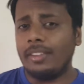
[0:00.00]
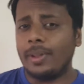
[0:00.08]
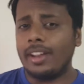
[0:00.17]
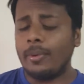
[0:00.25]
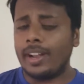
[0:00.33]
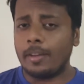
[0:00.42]
when
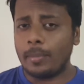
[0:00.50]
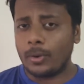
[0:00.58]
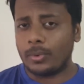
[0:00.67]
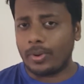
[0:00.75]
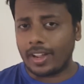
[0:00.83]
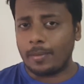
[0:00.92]
I went
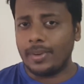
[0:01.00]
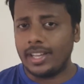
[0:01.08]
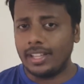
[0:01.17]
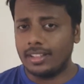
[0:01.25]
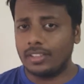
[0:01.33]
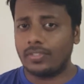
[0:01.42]
about
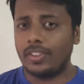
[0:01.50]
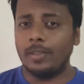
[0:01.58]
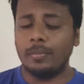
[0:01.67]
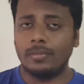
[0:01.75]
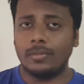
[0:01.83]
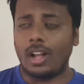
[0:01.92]
recommending this
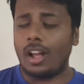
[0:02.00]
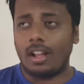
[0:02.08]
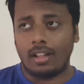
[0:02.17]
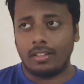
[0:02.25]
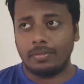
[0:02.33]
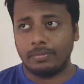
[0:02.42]
film
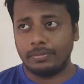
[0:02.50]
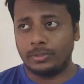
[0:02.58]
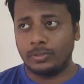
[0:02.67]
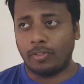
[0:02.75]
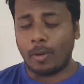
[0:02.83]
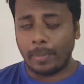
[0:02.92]

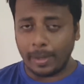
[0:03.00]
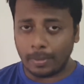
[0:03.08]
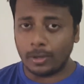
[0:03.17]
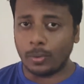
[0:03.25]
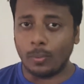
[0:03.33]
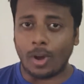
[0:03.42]
for
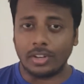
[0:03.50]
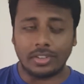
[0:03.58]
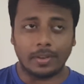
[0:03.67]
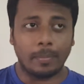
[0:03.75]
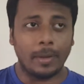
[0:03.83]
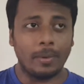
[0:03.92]
people to watch
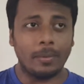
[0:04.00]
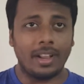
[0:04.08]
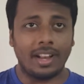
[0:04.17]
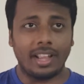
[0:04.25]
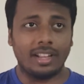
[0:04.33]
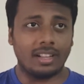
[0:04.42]
it, people were
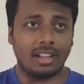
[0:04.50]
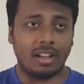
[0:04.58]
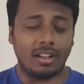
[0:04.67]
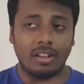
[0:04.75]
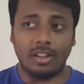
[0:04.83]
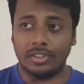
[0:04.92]
like,
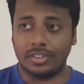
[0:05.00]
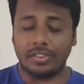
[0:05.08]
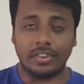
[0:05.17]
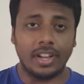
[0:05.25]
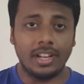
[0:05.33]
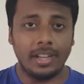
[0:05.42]
is it
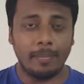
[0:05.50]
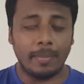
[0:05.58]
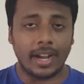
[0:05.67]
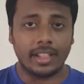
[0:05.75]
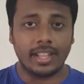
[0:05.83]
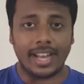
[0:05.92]
really
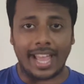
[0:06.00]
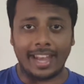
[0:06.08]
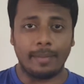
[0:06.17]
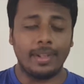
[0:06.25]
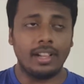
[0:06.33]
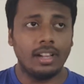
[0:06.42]
better than
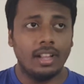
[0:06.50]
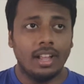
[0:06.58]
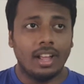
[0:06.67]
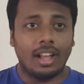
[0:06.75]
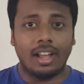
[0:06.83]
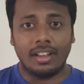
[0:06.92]
Annabelle?
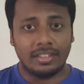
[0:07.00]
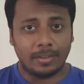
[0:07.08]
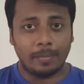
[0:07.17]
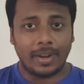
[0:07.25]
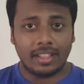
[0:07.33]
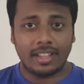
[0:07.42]
Is it
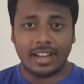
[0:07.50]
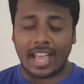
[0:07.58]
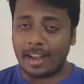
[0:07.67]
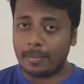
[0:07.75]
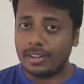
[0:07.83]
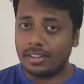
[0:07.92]
better than
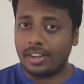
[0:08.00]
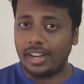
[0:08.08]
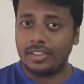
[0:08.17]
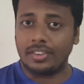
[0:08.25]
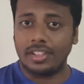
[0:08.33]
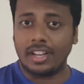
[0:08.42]
Annabelle
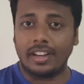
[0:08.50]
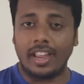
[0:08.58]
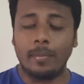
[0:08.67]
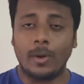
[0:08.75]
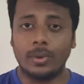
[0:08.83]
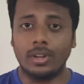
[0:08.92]
Creation that
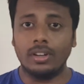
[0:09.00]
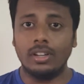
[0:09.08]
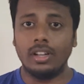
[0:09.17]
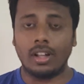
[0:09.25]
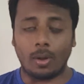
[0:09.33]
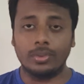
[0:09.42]
came out
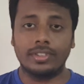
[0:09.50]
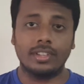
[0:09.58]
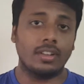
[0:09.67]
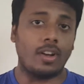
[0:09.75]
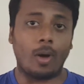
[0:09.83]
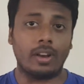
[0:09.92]
earlier? How is the
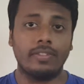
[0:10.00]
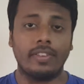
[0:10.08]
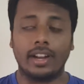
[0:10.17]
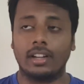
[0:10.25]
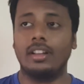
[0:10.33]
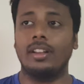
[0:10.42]
horror
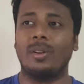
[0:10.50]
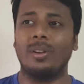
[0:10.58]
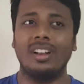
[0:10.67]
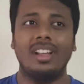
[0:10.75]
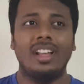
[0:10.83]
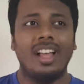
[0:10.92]
factor and all?
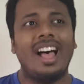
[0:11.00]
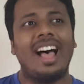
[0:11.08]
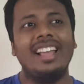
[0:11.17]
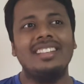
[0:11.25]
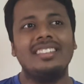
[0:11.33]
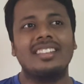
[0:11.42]

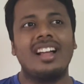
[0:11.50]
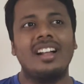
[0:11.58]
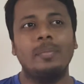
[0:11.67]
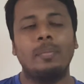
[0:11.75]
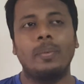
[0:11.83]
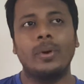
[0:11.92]
I just
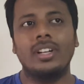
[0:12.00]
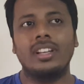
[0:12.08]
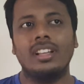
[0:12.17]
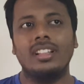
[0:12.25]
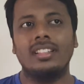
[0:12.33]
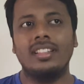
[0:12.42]
can't
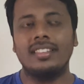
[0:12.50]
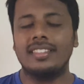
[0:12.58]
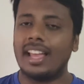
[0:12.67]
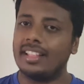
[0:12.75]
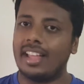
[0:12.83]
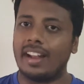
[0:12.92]
put this
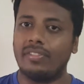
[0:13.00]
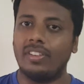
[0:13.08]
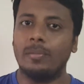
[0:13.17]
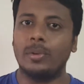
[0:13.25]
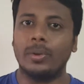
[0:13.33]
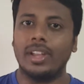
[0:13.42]
and that
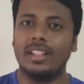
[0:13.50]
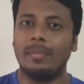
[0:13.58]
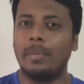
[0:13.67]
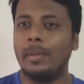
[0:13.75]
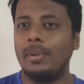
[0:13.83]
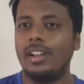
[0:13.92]
film together.
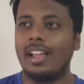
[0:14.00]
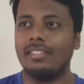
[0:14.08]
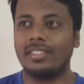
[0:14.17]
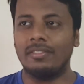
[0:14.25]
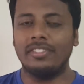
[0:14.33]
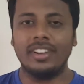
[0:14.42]
People have
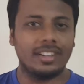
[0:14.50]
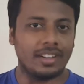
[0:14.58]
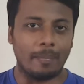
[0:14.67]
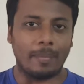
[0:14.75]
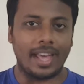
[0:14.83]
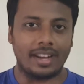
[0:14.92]
some weird
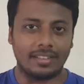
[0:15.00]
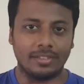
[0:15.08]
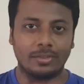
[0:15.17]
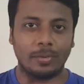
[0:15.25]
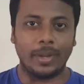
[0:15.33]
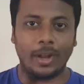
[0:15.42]
comparisons,
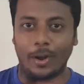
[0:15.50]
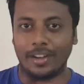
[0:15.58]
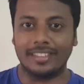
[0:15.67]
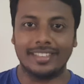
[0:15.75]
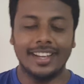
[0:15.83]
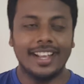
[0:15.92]
to be
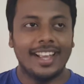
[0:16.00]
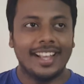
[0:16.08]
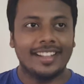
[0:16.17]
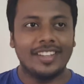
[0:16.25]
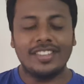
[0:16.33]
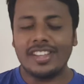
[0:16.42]
honest.
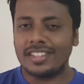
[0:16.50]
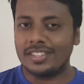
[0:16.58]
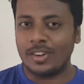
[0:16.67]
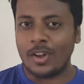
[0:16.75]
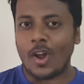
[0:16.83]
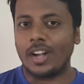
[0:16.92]
This is
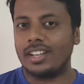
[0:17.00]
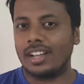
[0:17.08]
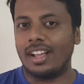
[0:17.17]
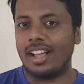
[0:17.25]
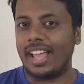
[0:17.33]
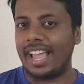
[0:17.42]
not
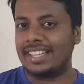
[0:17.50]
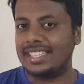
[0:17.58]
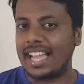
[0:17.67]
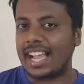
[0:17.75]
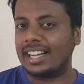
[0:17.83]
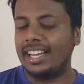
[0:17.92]

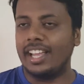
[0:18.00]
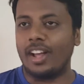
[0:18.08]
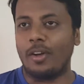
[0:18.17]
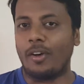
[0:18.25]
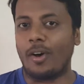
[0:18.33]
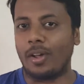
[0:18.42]
exactly a
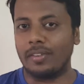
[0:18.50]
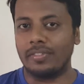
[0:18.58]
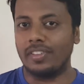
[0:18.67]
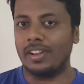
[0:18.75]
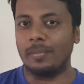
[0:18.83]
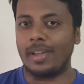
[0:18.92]
horror
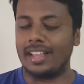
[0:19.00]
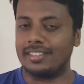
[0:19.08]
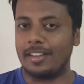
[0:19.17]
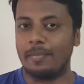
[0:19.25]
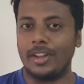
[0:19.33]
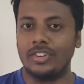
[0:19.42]
film, as
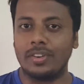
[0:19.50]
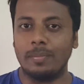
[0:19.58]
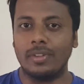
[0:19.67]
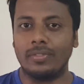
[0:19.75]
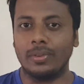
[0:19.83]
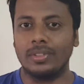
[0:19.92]
I mentioned
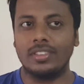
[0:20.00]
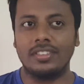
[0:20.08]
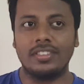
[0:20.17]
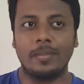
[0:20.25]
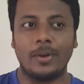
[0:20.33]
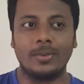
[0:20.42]
before. This
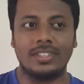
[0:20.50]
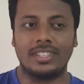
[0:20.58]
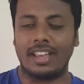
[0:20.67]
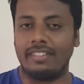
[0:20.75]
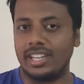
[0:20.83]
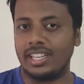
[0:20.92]
is about
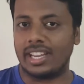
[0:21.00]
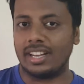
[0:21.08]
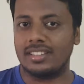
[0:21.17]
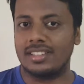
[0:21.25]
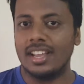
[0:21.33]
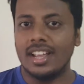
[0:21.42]
7
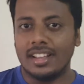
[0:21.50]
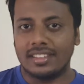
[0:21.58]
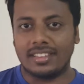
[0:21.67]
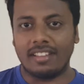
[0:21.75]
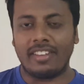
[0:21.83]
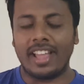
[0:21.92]
kids
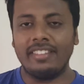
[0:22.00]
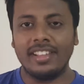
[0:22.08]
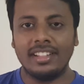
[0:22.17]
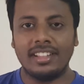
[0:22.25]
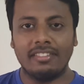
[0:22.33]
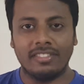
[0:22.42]

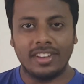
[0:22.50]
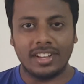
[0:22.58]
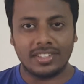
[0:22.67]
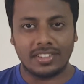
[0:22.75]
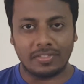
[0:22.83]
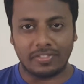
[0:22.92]
surviving their
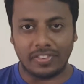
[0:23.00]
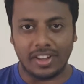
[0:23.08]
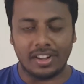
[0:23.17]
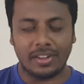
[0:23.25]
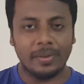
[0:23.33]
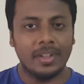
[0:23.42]
worst
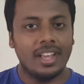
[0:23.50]
fear